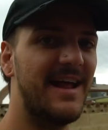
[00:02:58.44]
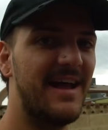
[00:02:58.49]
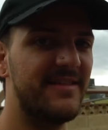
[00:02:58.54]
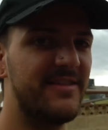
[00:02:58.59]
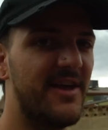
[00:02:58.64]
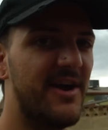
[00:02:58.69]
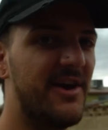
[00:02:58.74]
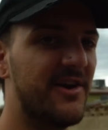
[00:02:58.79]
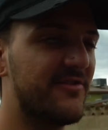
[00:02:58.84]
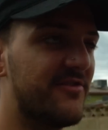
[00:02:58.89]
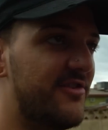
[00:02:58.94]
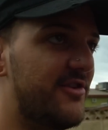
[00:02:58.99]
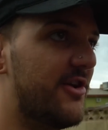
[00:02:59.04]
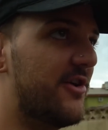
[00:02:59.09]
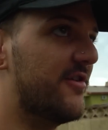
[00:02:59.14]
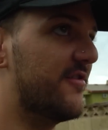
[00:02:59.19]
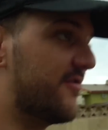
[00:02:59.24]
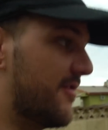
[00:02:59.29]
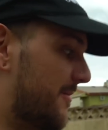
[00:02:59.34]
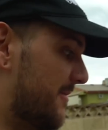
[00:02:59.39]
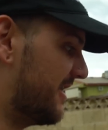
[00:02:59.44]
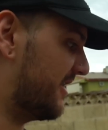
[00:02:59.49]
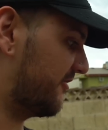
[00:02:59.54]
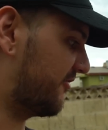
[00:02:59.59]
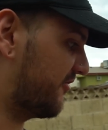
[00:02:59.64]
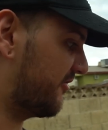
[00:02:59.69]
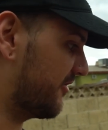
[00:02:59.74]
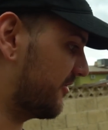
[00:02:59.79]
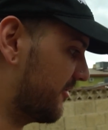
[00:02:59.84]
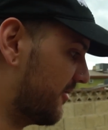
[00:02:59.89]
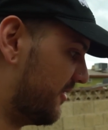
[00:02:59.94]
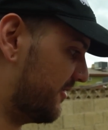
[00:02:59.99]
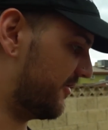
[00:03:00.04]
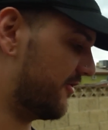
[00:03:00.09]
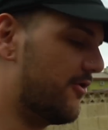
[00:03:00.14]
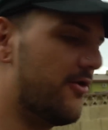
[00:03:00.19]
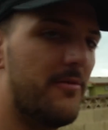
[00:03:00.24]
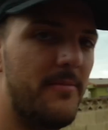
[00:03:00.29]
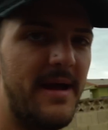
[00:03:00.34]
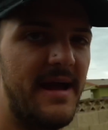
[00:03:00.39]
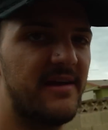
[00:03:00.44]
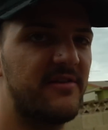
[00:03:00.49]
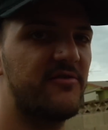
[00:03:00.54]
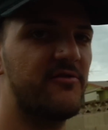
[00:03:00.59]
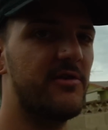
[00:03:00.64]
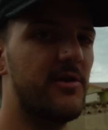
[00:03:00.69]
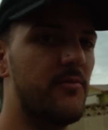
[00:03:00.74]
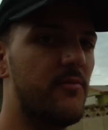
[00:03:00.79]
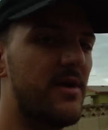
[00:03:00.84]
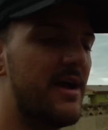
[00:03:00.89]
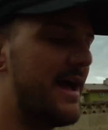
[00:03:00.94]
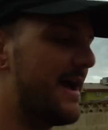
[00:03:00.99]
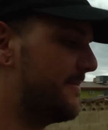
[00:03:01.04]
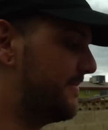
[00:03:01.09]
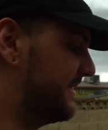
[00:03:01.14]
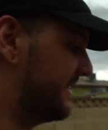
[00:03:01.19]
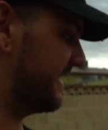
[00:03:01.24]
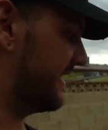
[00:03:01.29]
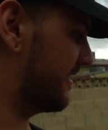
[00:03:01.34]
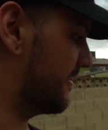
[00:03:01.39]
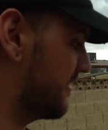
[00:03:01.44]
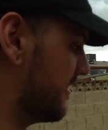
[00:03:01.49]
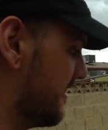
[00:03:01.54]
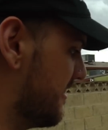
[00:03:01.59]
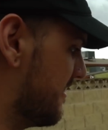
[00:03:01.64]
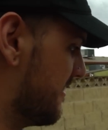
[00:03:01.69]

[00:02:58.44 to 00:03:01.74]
it at the auction yard. So I'm not sure on the whole backstory of what happened there,